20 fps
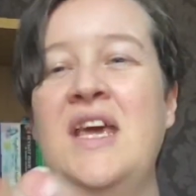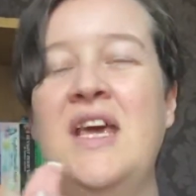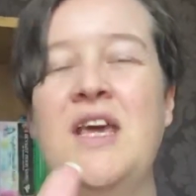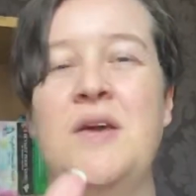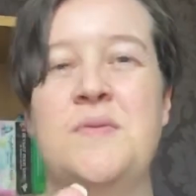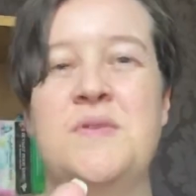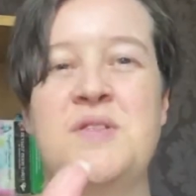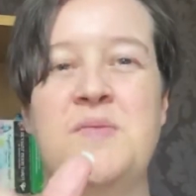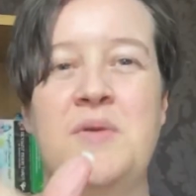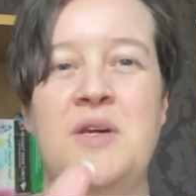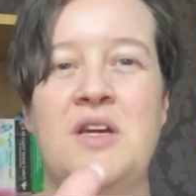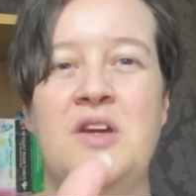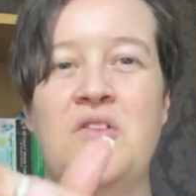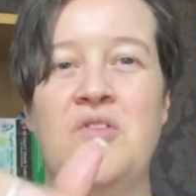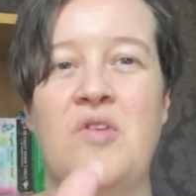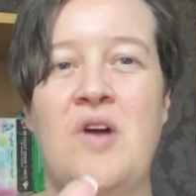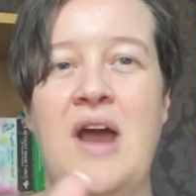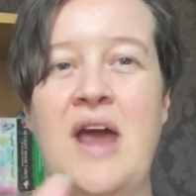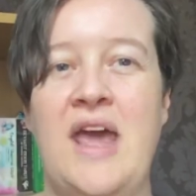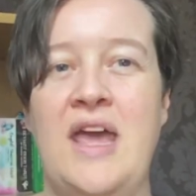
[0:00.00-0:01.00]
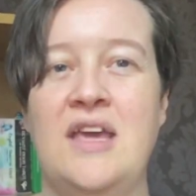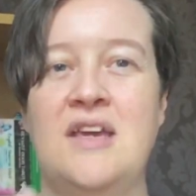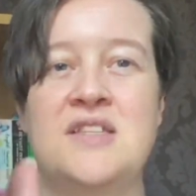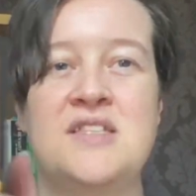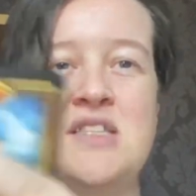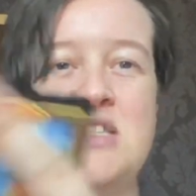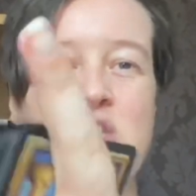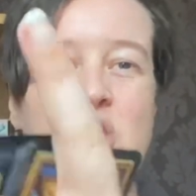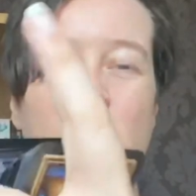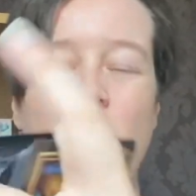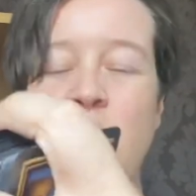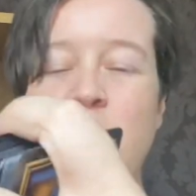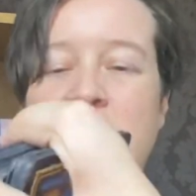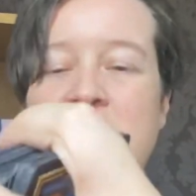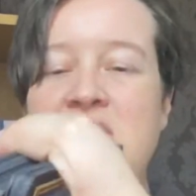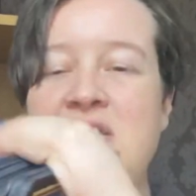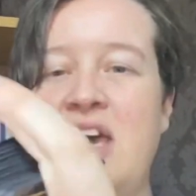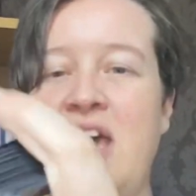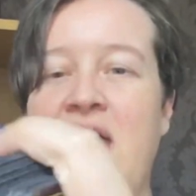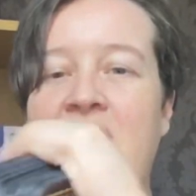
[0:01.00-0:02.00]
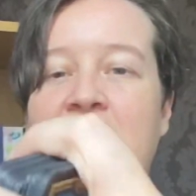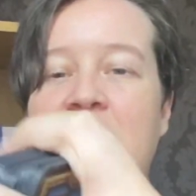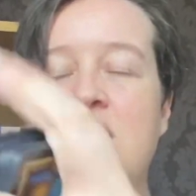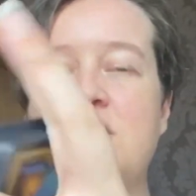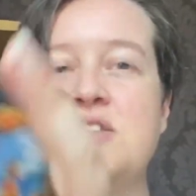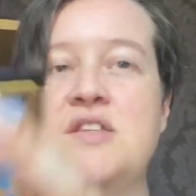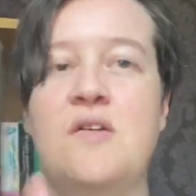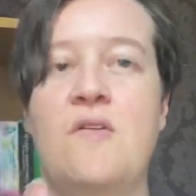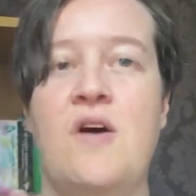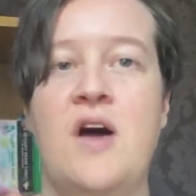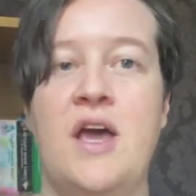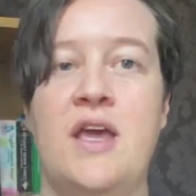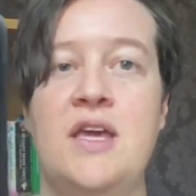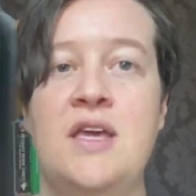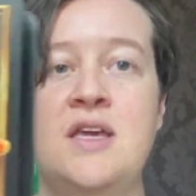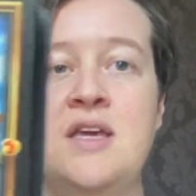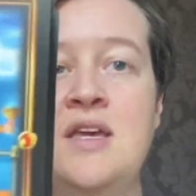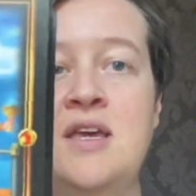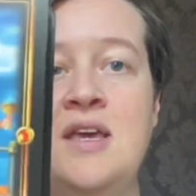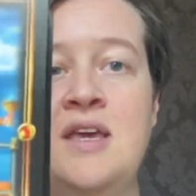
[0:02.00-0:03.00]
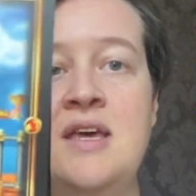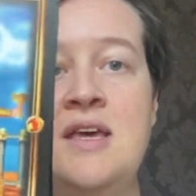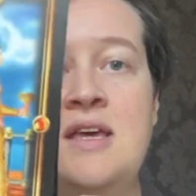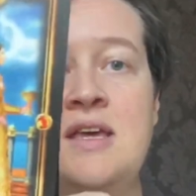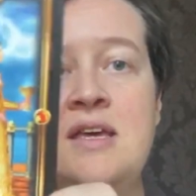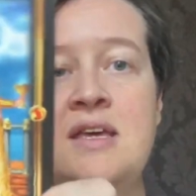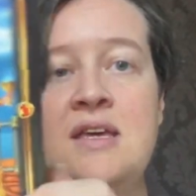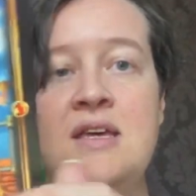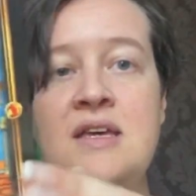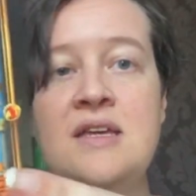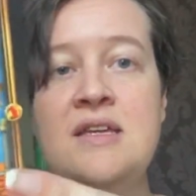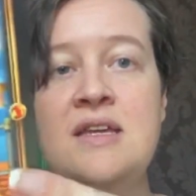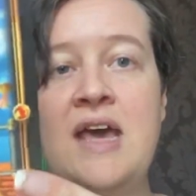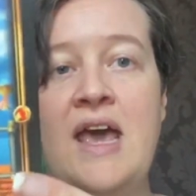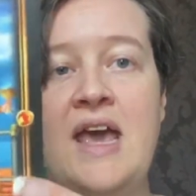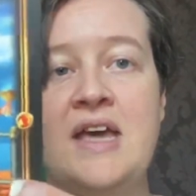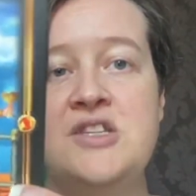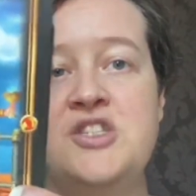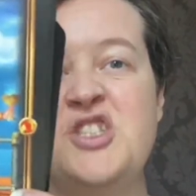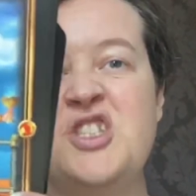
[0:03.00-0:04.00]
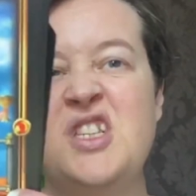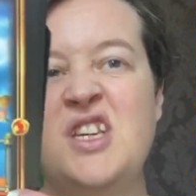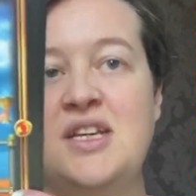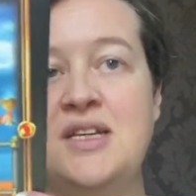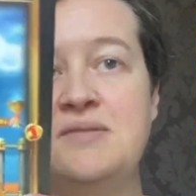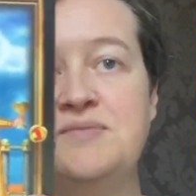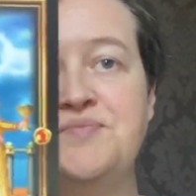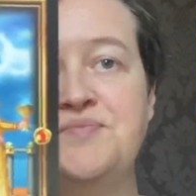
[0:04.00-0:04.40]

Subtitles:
it was a bit grey because it's an old deck, so I edged it.